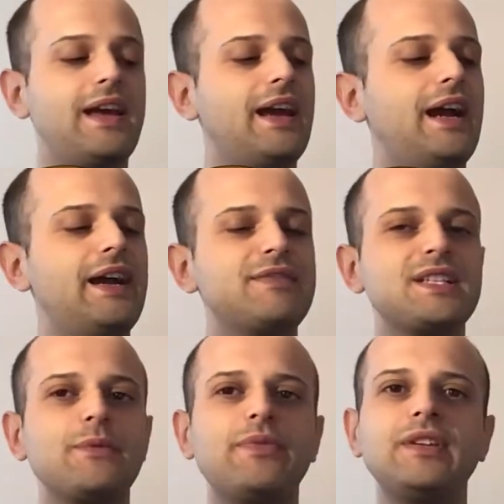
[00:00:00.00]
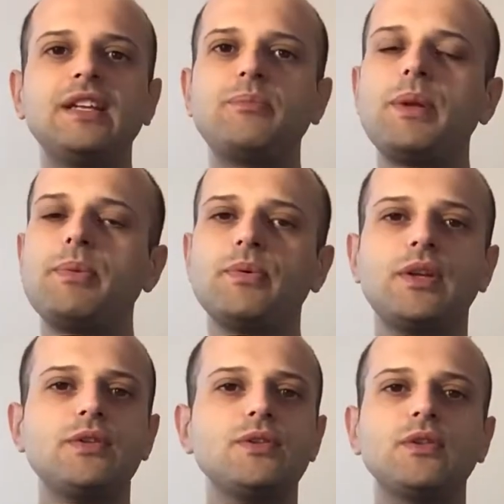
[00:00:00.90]
I have something that people they
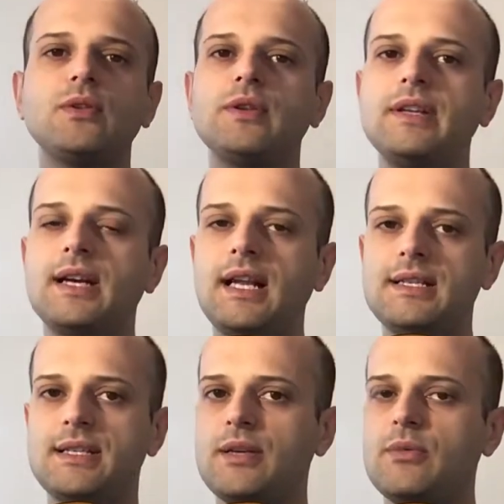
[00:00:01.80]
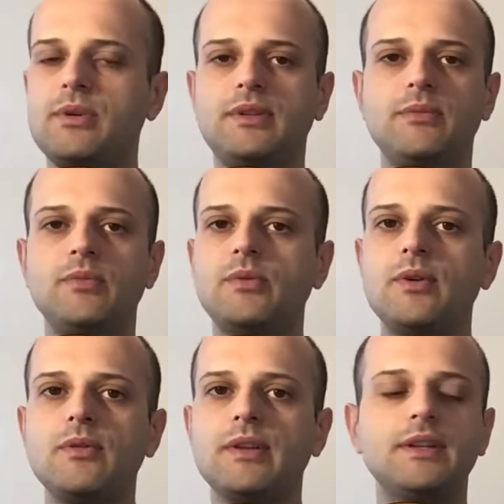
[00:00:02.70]
use not only in the classical but in
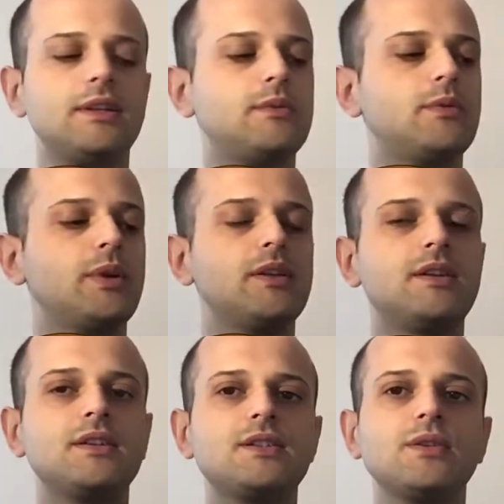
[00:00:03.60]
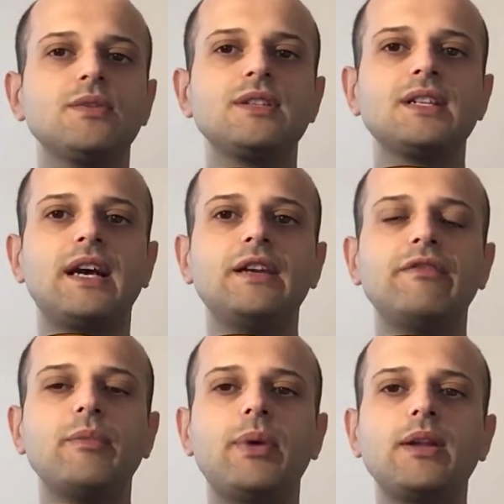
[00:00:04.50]
Baroque and the Romantic, so this kind of a
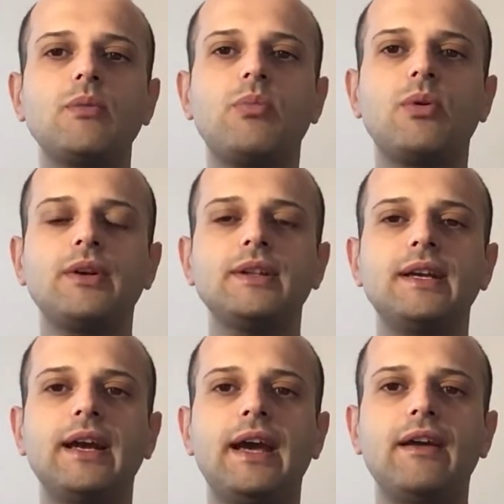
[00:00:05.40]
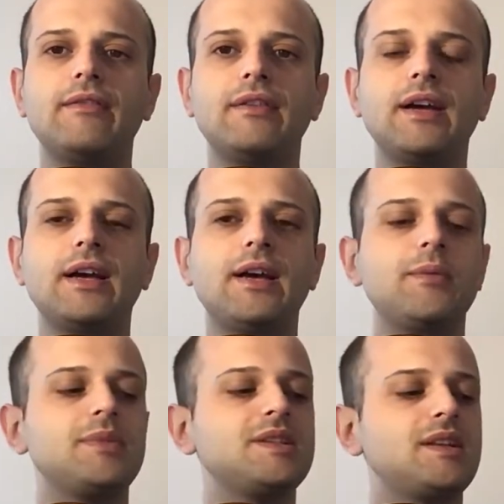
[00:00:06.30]
pedal point that I have
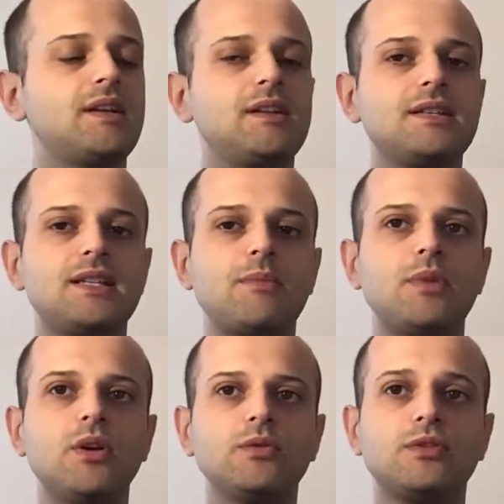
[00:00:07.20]
maintaining the same note.